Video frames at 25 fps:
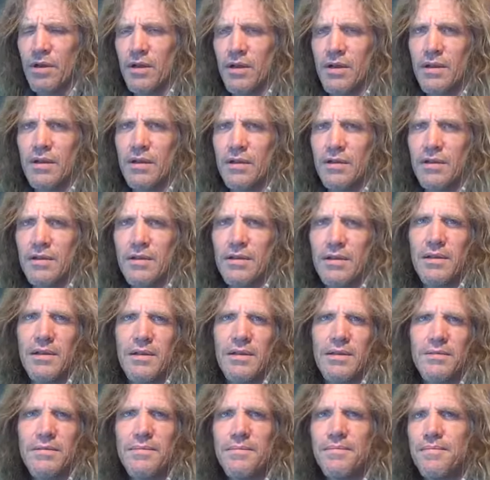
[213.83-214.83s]

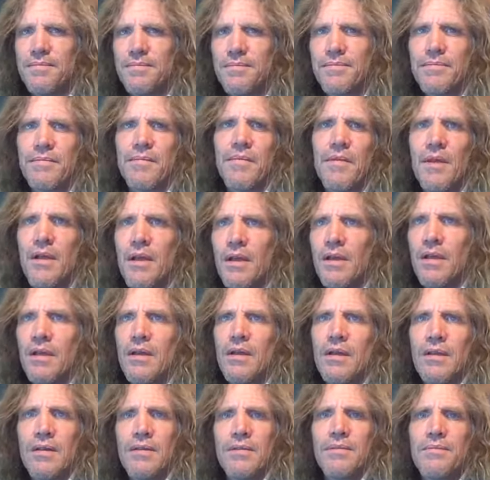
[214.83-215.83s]
the
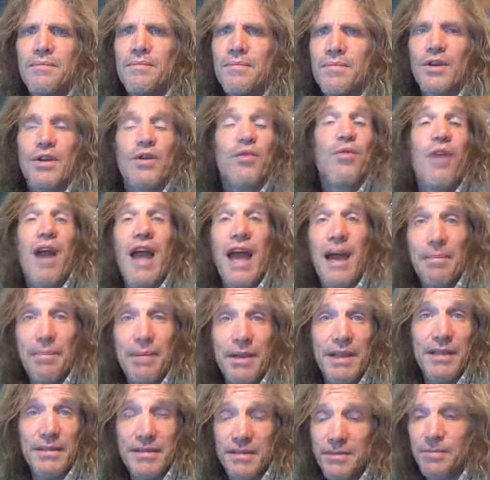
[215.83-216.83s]
the crap
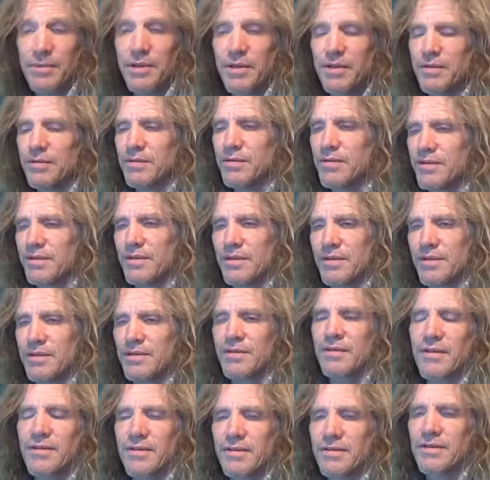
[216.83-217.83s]
he spews in this
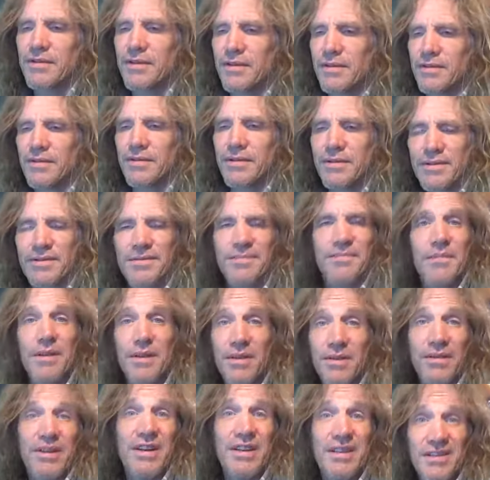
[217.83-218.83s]
sense, and this
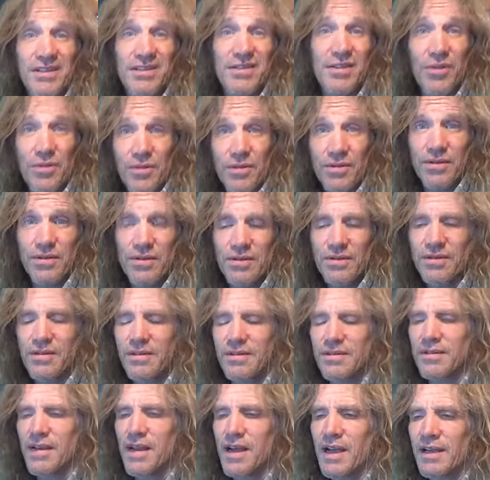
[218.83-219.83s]
another insult to
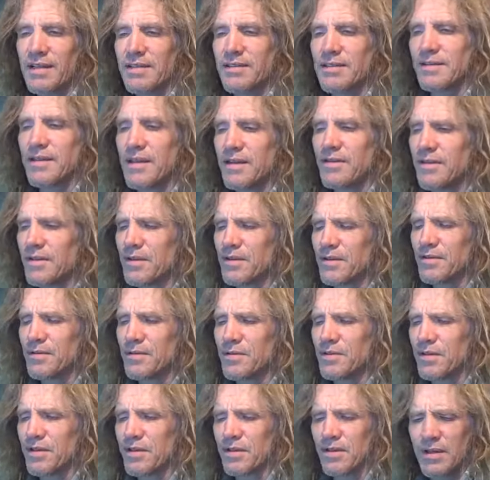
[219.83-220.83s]
science and
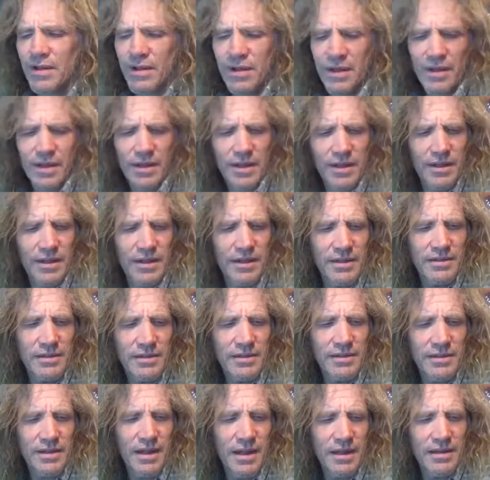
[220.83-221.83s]
evolution, is
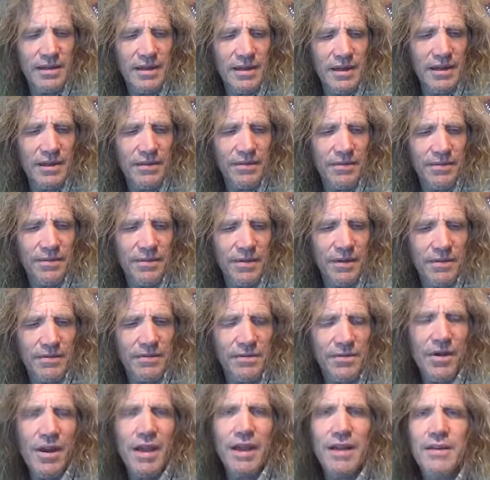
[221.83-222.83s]
this idea of, of
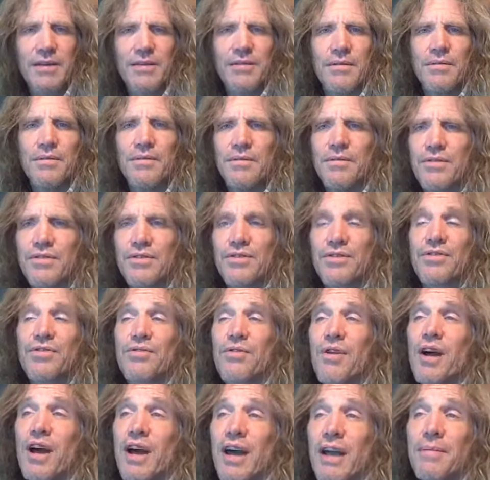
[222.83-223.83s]
trying to
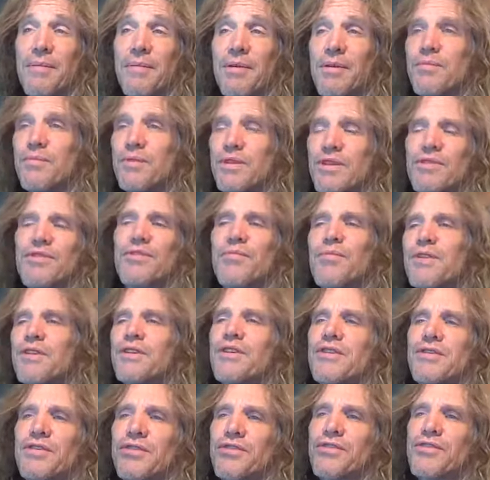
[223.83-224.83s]
describe when you're when
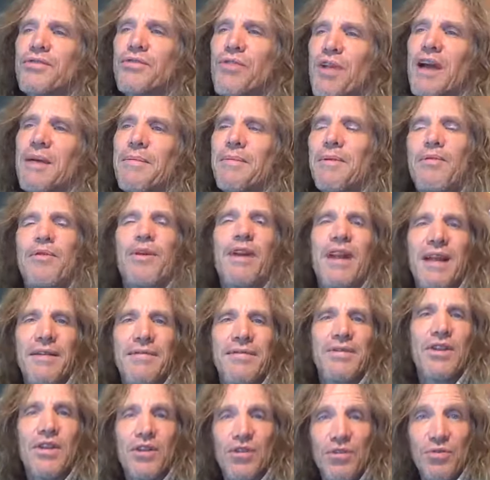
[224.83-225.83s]
you're describing what
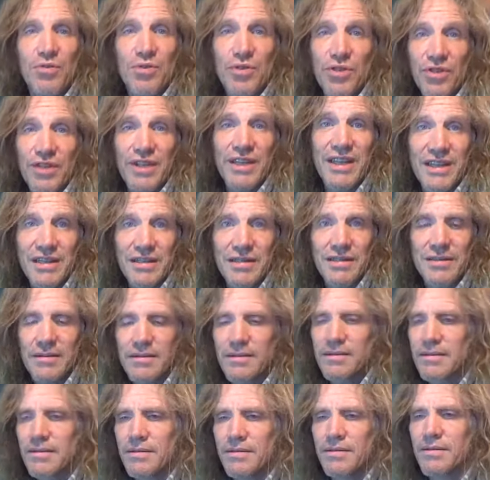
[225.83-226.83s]
evolution
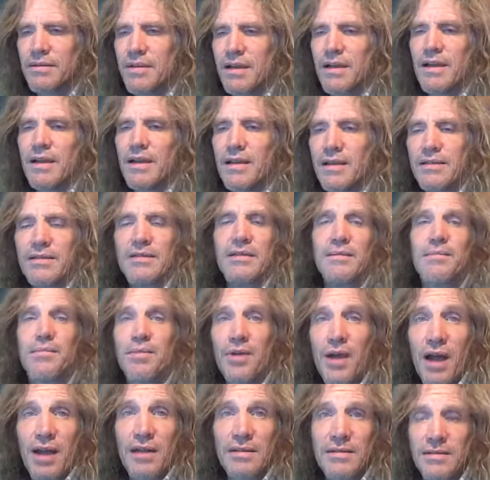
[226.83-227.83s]
is. Okay, it's a
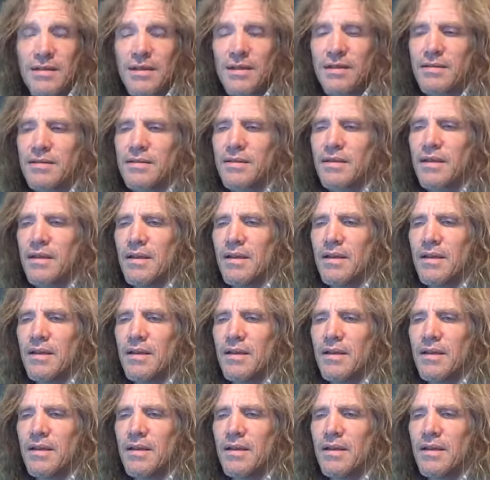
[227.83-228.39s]
process.